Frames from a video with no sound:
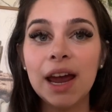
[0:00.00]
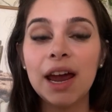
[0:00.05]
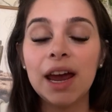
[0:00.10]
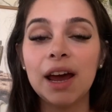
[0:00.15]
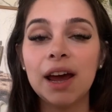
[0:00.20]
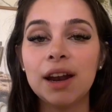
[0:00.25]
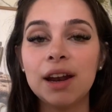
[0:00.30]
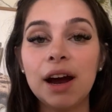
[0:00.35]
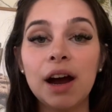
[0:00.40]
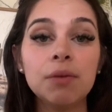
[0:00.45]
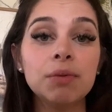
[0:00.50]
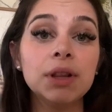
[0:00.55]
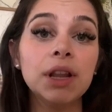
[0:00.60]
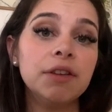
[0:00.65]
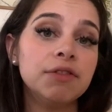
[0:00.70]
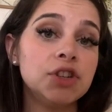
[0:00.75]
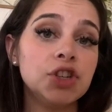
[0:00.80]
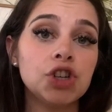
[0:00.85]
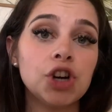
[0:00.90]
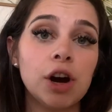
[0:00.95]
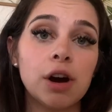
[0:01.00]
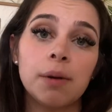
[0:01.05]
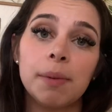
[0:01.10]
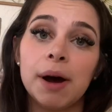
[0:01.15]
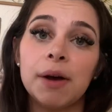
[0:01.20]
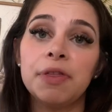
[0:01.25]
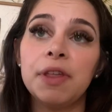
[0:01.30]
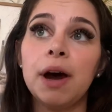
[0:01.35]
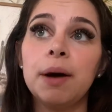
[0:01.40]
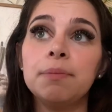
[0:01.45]
And I would love to talk
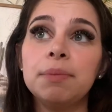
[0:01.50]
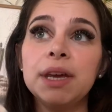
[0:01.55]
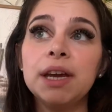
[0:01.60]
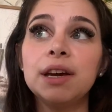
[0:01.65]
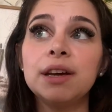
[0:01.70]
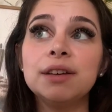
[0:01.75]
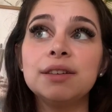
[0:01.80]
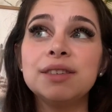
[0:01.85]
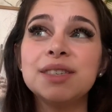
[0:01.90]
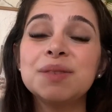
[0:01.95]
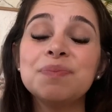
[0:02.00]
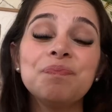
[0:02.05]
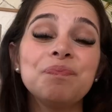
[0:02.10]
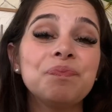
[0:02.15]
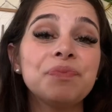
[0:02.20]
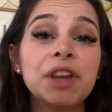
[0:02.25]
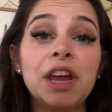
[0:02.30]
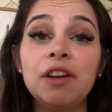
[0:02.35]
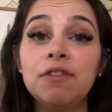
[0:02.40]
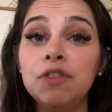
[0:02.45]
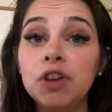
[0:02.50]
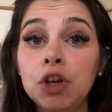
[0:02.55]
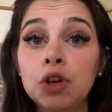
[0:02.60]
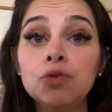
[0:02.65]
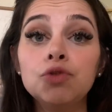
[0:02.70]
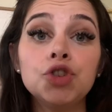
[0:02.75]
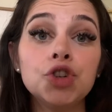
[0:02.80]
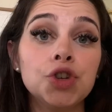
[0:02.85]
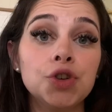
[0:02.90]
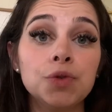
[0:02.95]
about that because if
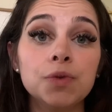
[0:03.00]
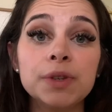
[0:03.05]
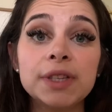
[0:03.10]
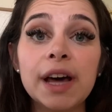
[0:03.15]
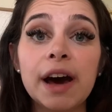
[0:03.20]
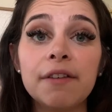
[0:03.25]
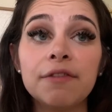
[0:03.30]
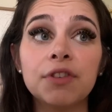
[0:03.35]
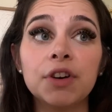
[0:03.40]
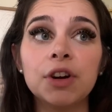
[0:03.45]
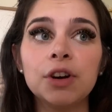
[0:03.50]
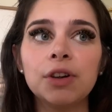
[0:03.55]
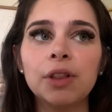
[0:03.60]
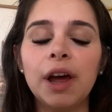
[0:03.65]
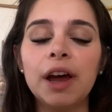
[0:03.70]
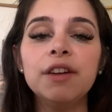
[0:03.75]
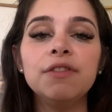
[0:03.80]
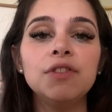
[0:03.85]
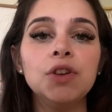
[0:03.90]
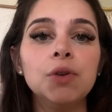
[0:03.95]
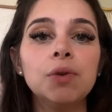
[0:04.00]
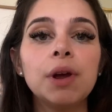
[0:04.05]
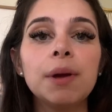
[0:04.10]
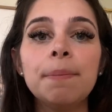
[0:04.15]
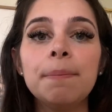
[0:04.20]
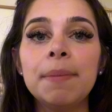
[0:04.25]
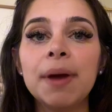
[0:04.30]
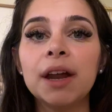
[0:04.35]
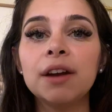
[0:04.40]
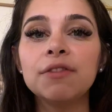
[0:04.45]
you choose that for your life, you
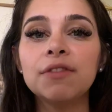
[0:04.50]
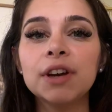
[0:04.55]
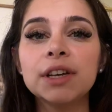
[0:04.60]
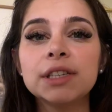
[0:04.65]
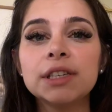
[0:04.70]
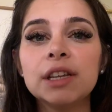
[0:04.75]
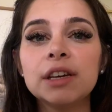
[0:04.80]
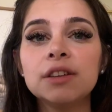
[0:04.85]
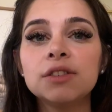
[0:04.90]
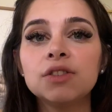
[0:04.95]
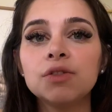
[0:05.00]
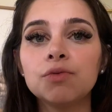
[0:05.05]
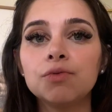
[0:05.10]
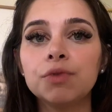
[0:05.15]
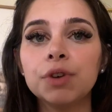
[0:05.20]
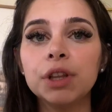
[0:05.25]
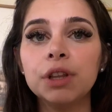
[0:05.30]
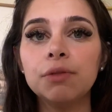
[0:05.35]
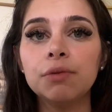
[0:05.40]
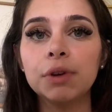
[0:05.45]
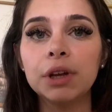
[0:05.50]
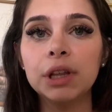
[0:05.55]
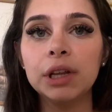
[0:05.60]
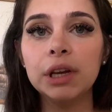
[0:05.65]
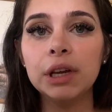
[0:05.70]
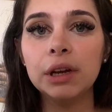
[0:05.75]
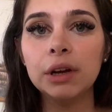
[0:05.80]
can manifest things really.